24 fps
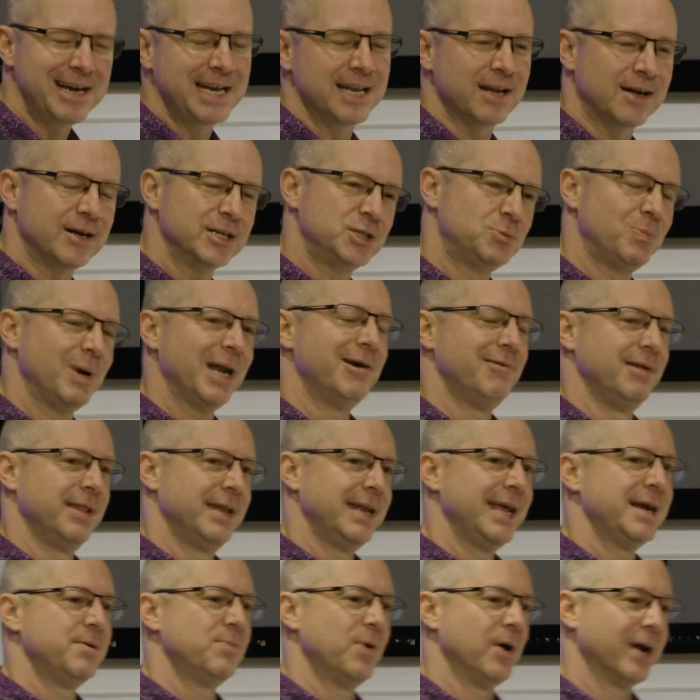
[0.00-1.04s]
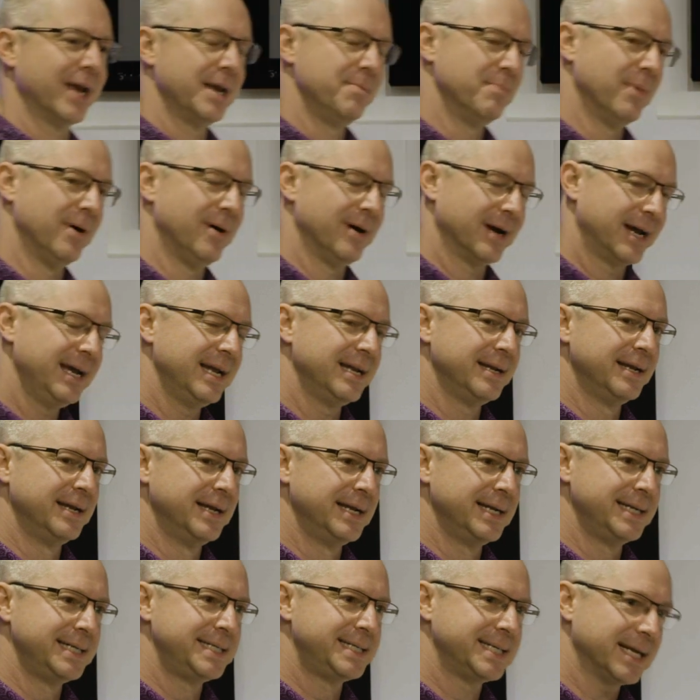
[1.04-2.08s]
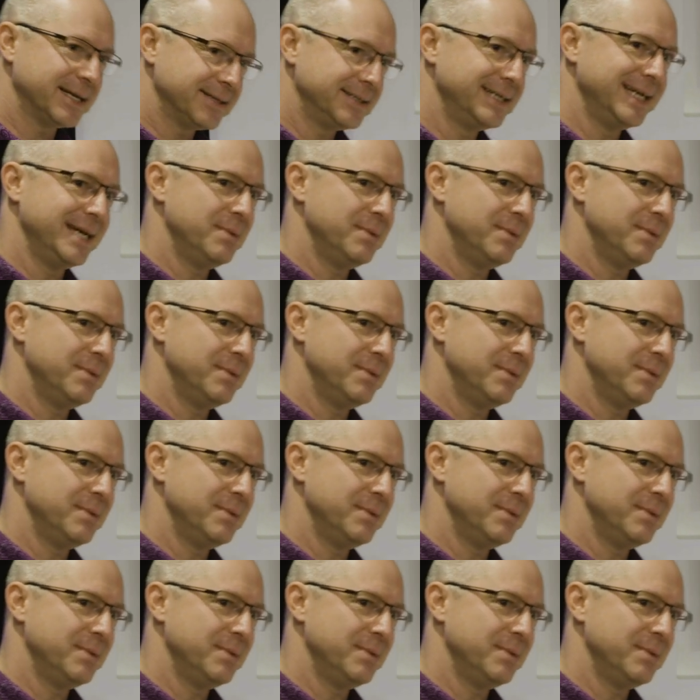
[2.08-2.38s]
large player in the networking market doesn't